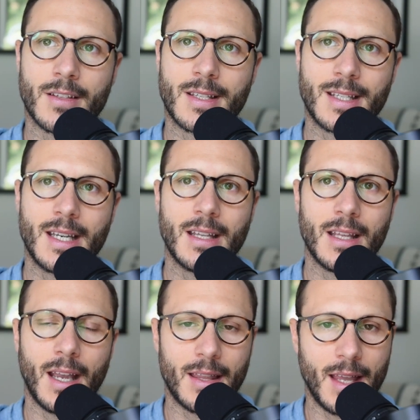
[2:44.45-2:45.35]
see
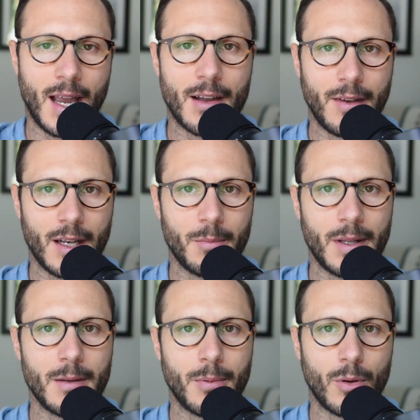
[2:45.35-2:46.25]
the Afghani
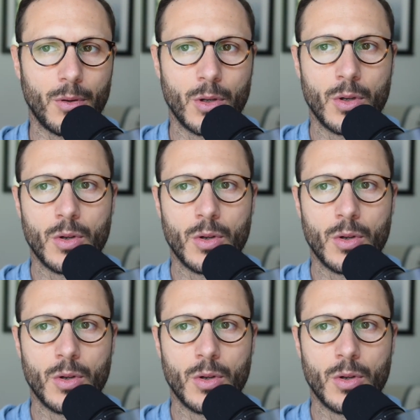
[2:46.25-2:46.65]
people